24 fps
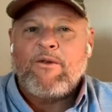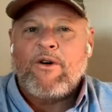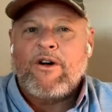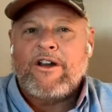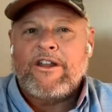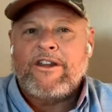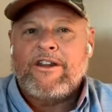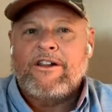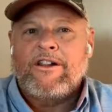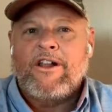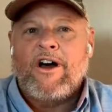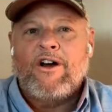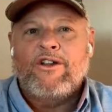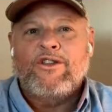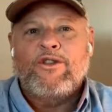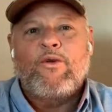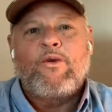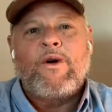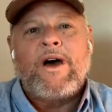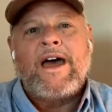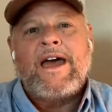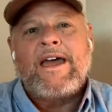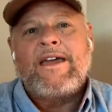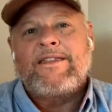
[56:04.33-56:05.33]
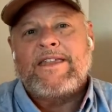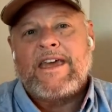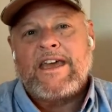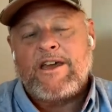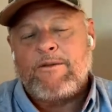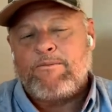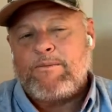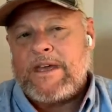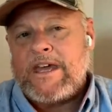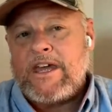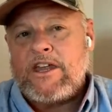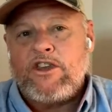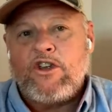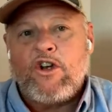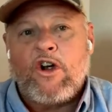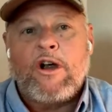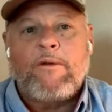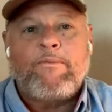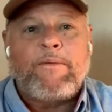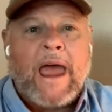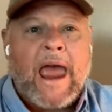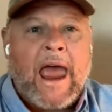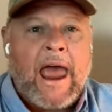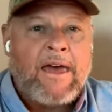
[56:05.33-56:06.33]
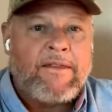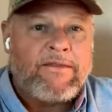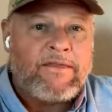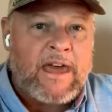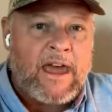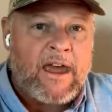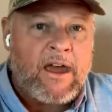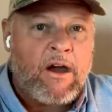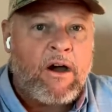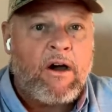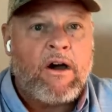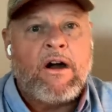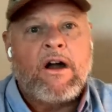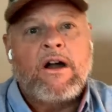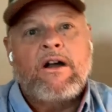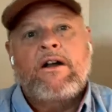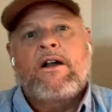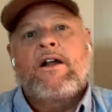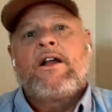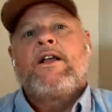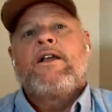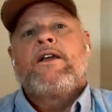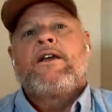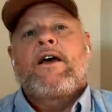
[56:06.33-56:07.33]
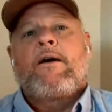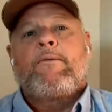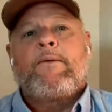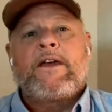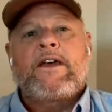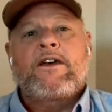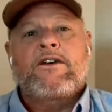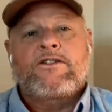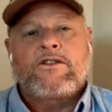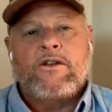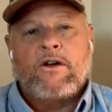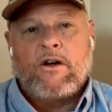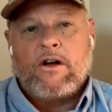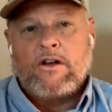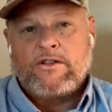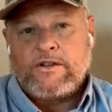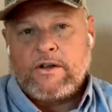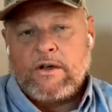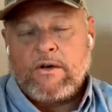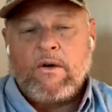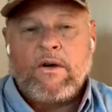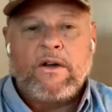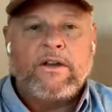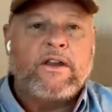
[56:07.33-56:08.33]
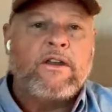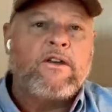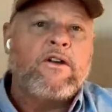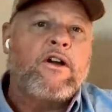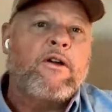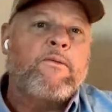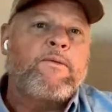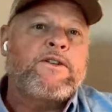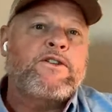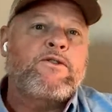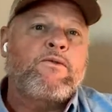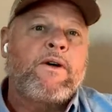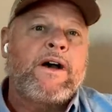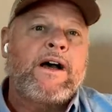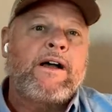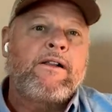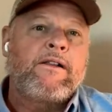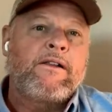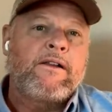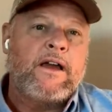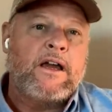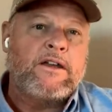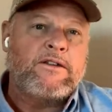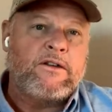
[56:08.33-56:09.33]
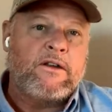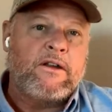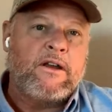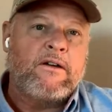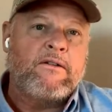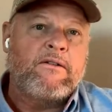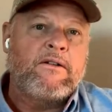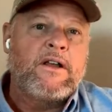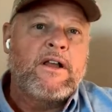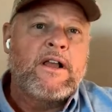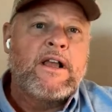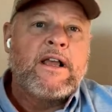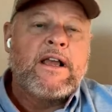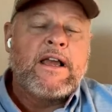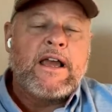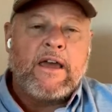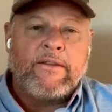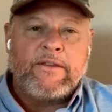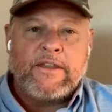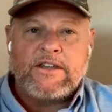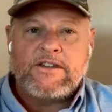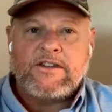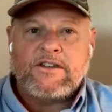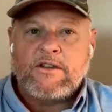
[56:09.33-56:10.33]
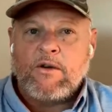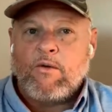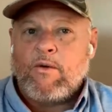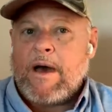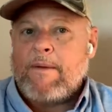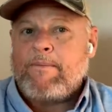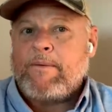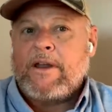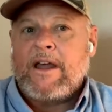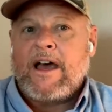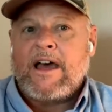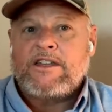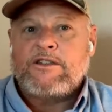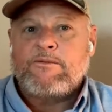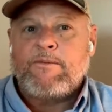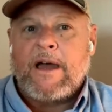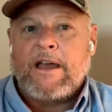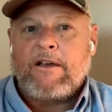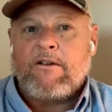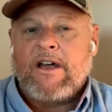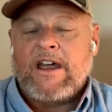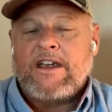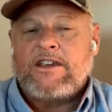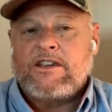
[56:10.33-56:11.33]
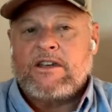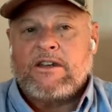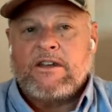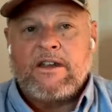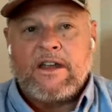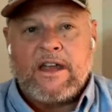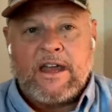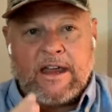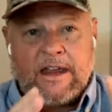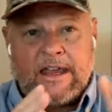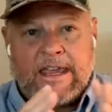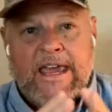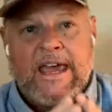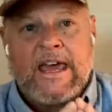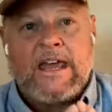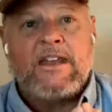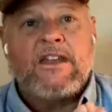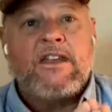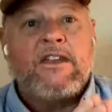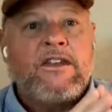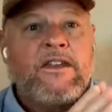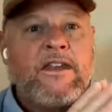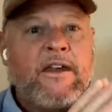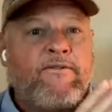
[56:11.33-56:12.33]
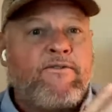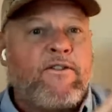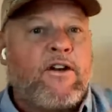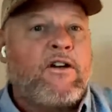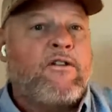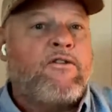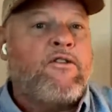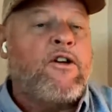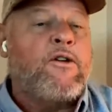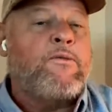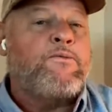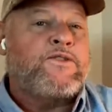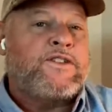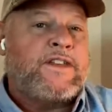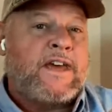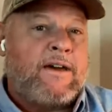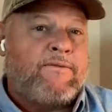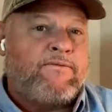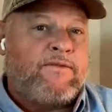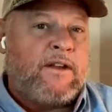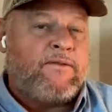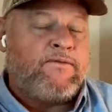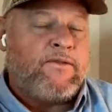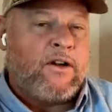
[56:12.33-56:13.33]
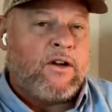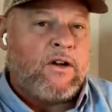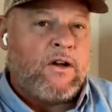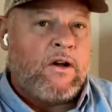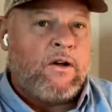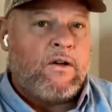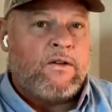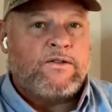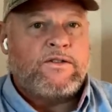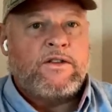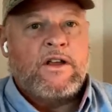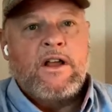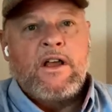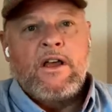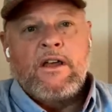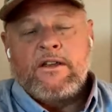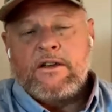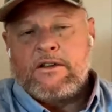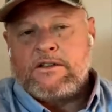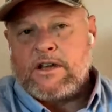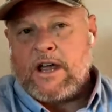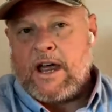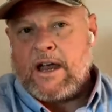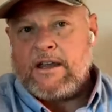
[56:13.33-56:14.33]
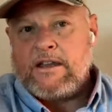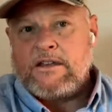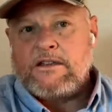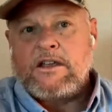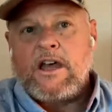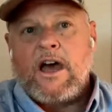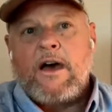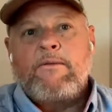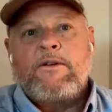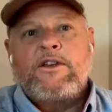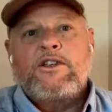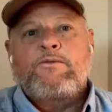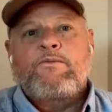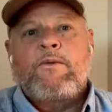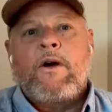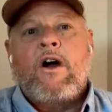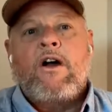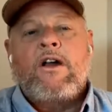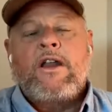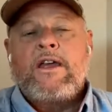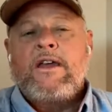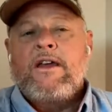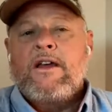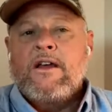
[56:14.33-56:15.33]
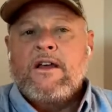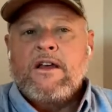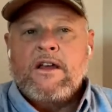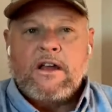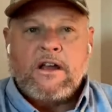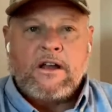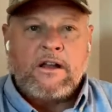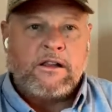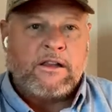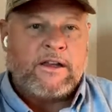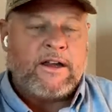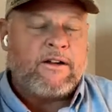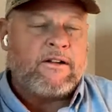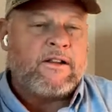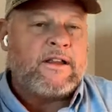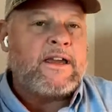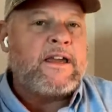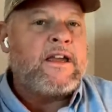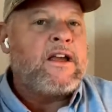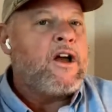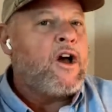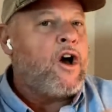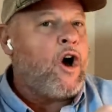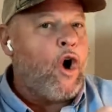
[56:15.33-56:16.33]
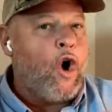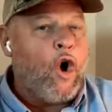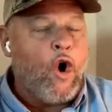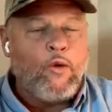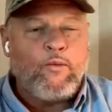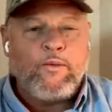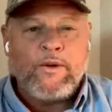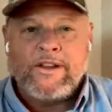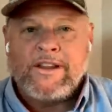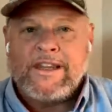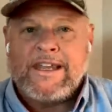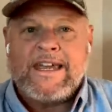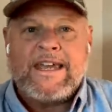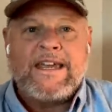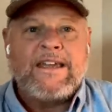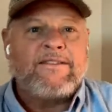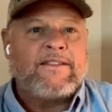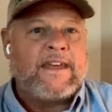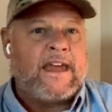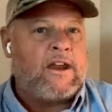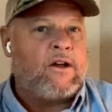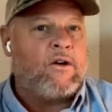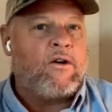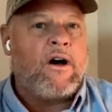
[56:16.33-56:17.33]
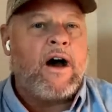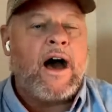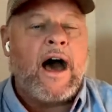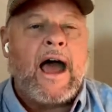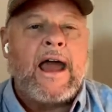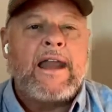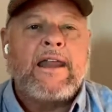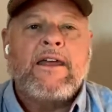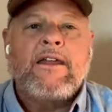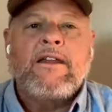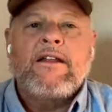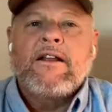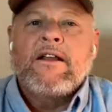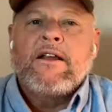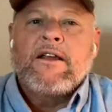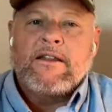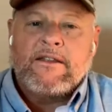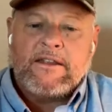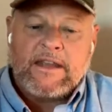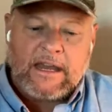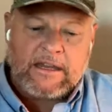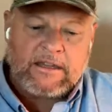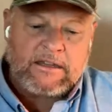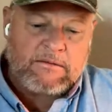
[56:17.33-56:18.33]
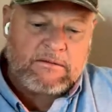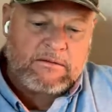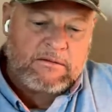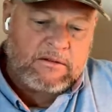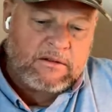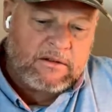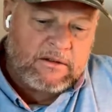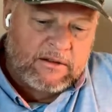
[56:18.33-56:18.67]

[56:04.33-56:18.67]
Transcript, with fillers: they wanted along the way. They could be in Europe, and they are. I mean, because they're also going to Europe as well, as you know. And this is a weaponized migration. And again, different groups have different goals. The Chinese Communist Party, clearly, openly, they don't hide it. They